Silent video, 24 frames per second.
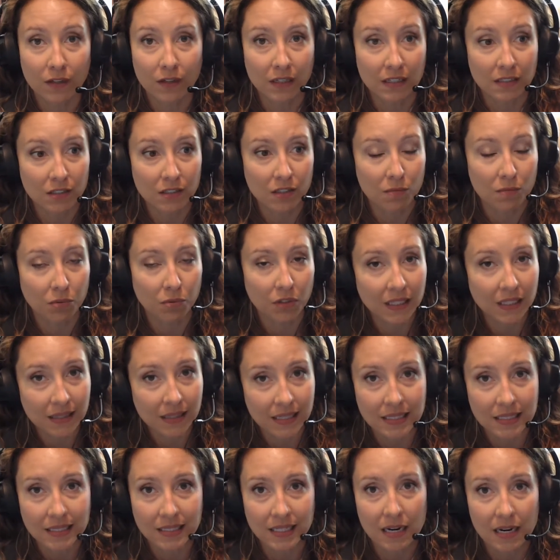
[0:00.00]
It's completely
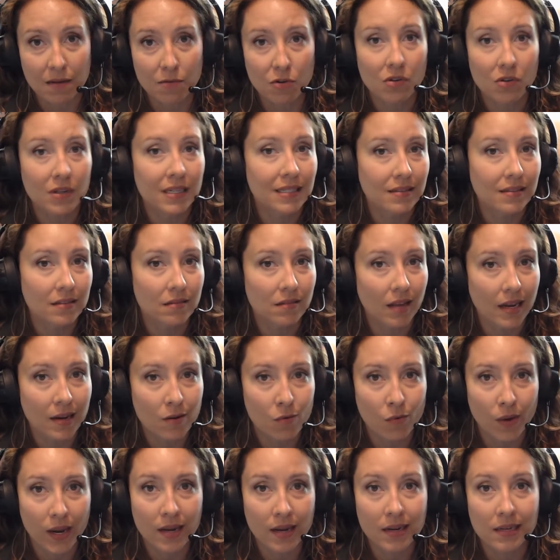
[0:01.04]
stable. It's
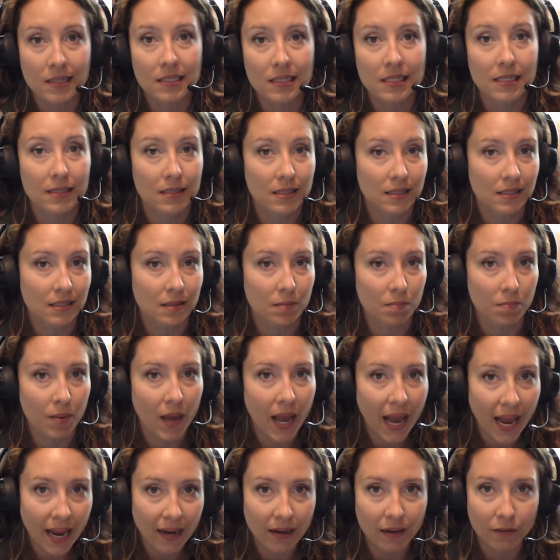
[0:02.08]
lightweight. It's easy to
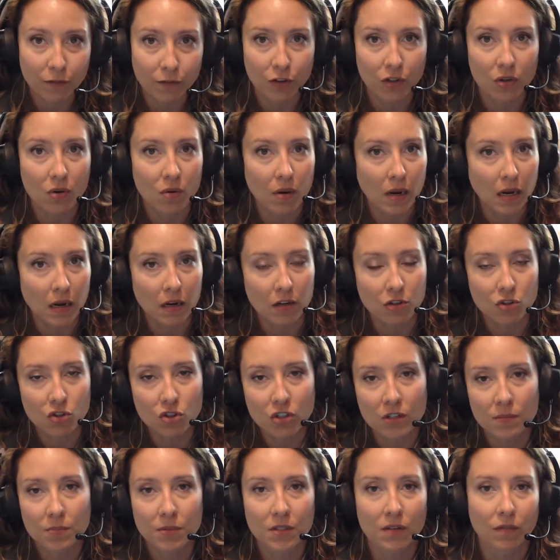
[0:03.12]
pack if you're going on
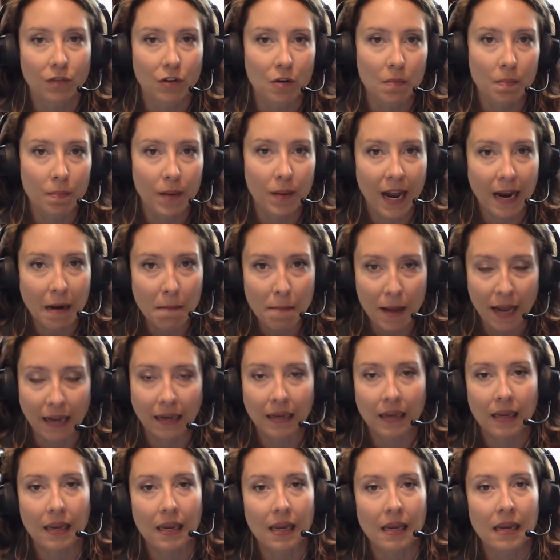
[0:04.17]
trips, if you're
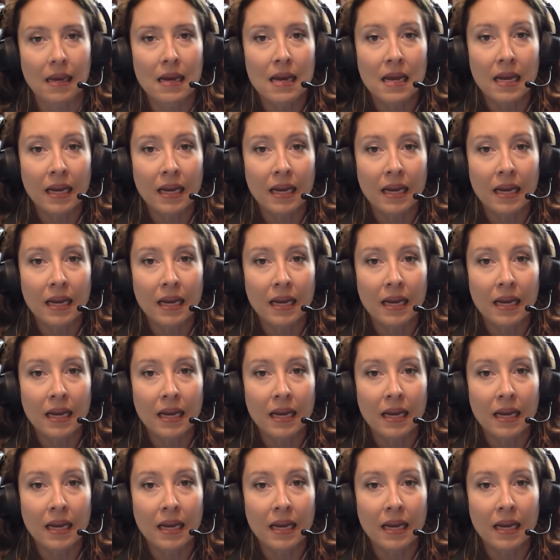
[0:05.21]
backpacking.